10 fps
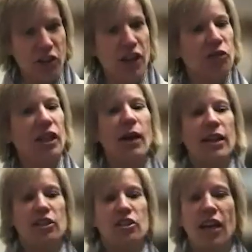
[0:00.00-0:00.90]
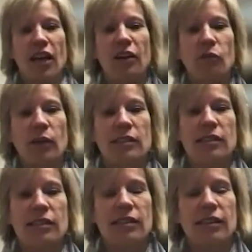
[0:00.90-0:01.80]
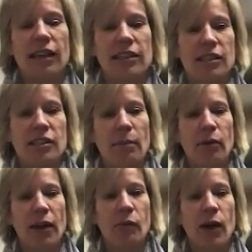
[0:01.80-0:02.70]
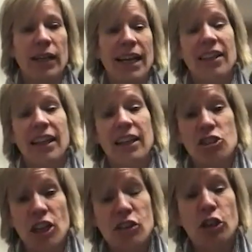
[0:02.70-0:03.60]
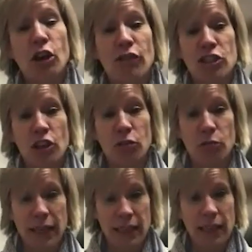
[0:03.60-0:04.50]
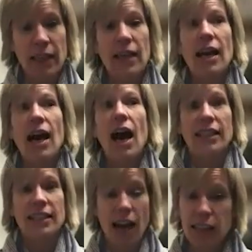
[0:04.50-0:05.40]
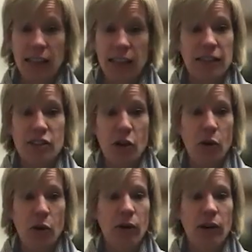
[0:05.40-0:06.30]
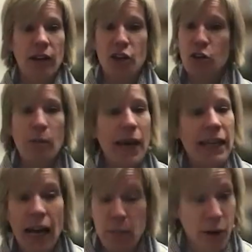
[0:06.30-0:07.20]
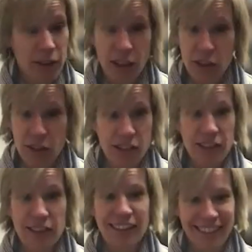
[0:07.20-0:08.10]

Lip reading: The only way to do that was to separate one. And the Shostakovich are written attacca, so you may not part those.